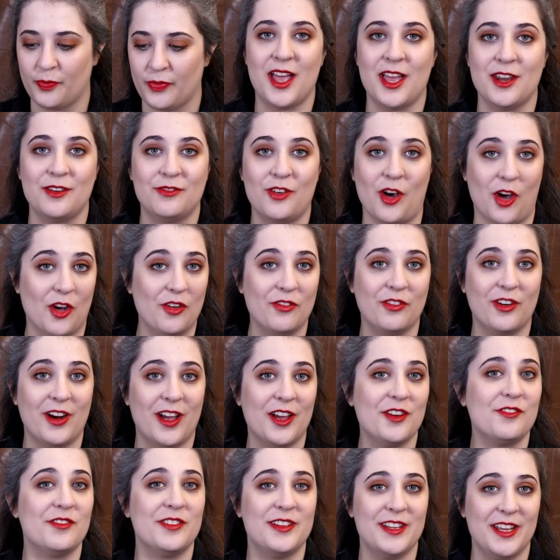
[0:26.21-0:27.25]
And for over
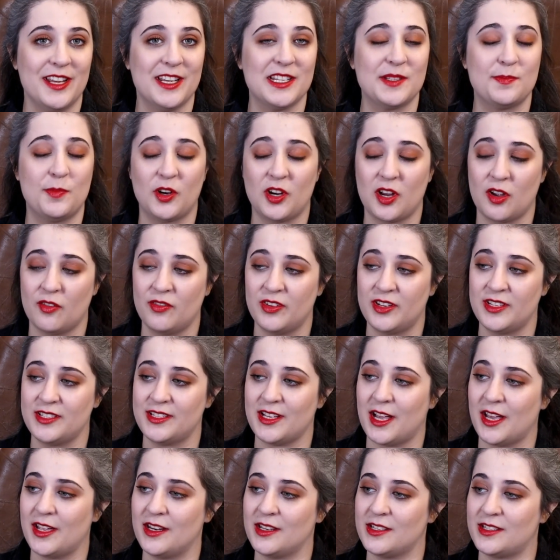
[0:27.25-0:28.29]
100 years, book cover
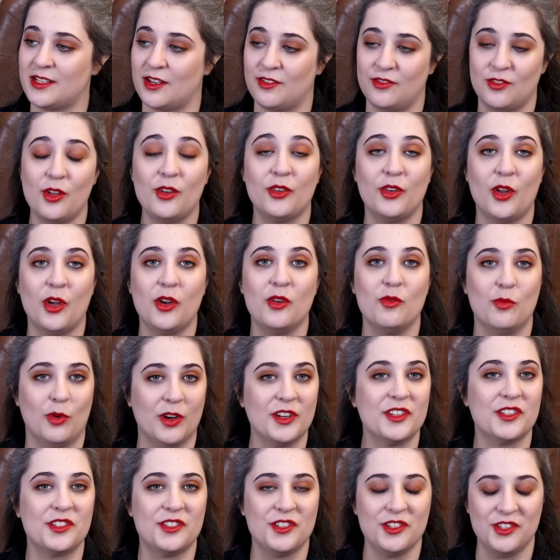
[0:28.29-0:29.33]
designers have not known
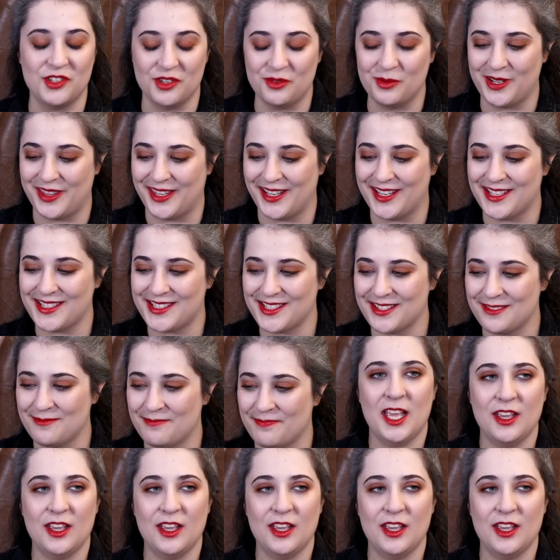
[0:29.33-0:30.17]
what to do with it.